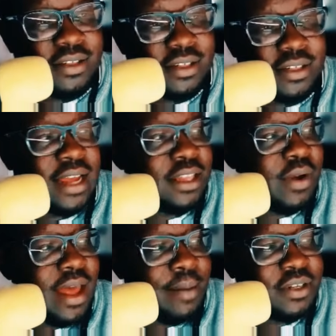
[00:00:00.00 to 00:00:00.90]
exactly
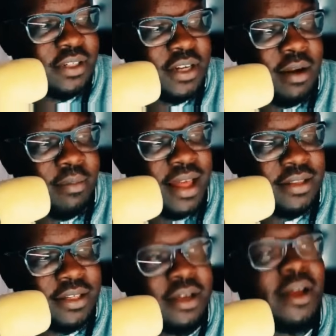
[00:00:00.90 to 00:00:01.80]
what happened to John and
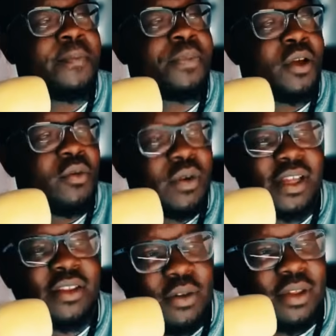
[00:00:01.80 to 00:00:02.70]
Patsy was
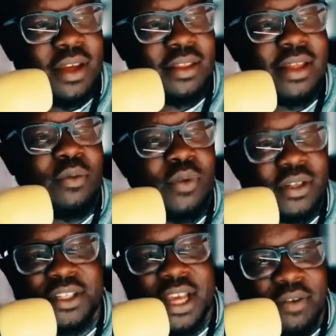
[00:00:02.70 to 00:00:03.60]
that the only thing that
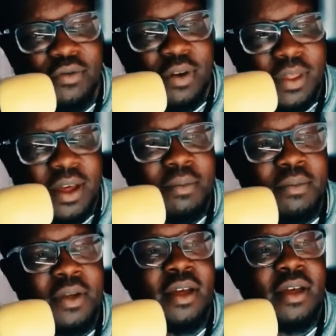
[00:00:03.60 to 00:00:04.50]
wasn't taken from them
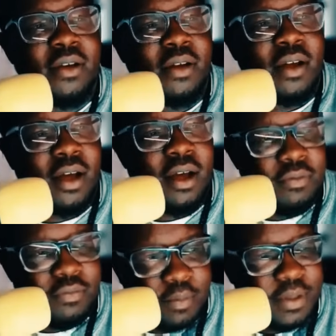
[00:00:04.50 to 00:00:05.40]

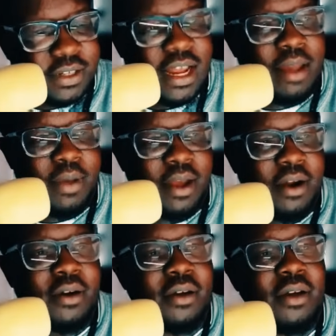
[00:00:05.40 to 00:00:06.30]
from this
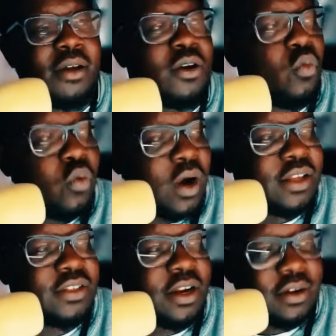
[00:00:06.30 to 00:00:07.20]
nightmare
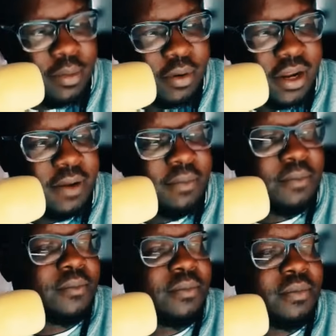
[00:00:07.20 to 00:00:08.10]
was their liberty.
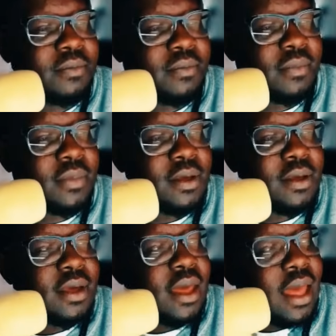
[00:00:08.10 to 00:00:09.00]

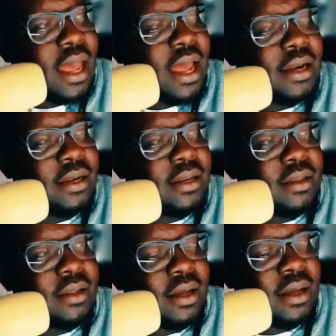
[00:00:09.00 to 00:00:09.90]
And
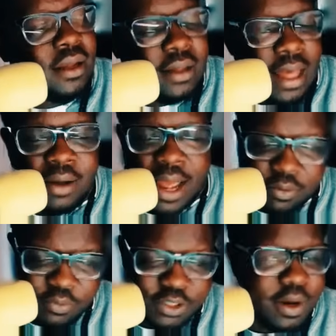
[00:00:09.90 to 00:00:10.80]
Hal
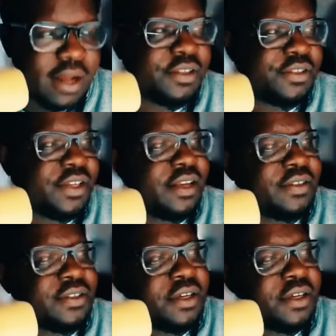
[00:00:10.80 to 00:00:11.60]
Haddon responds and says,